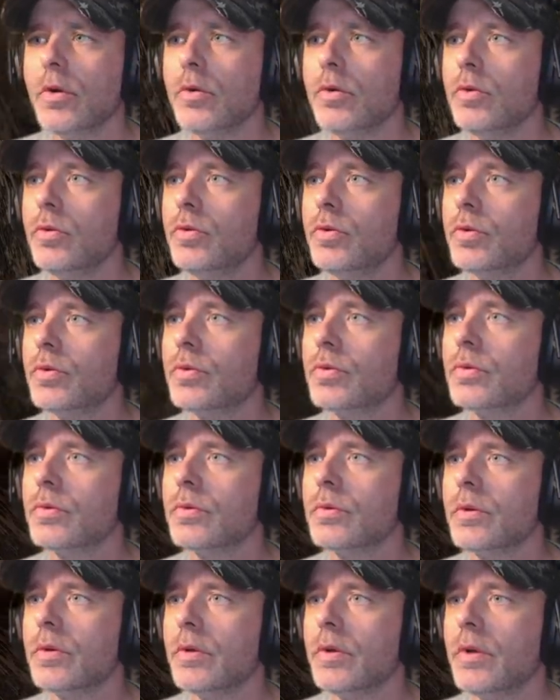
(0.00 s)
Oof.
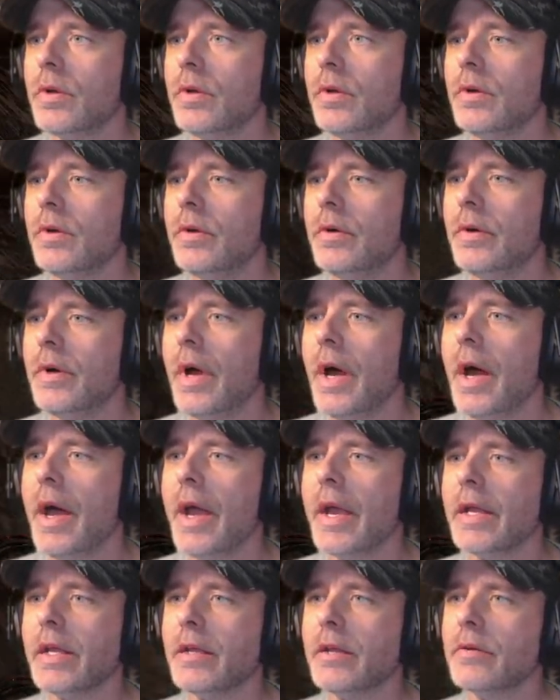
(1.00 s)

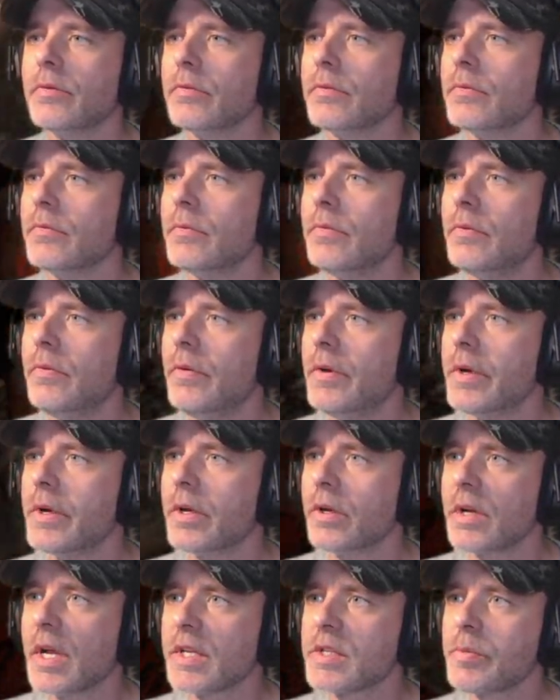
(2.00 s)
Hey!
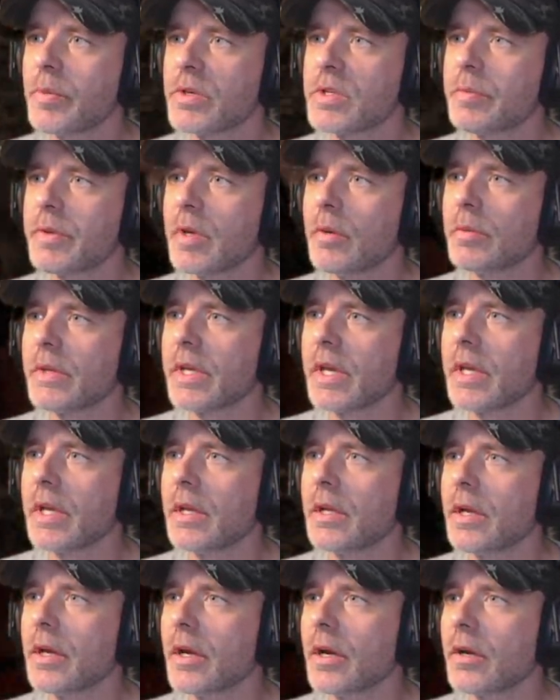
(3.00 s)
You're not supposed to be able to get in
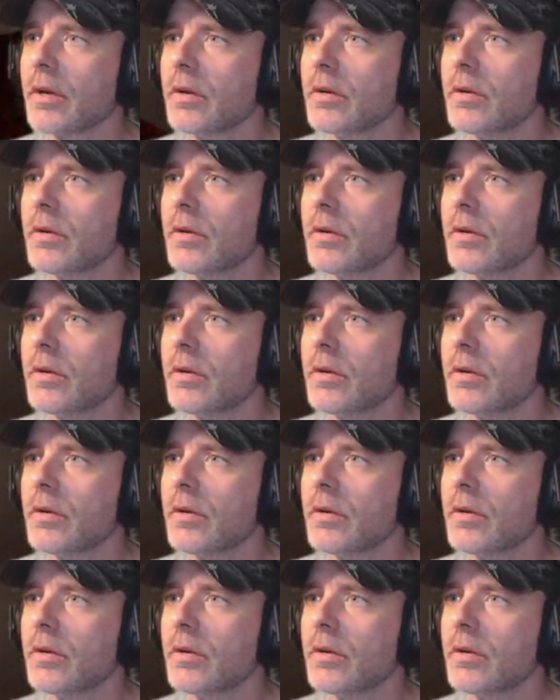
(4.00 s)
here.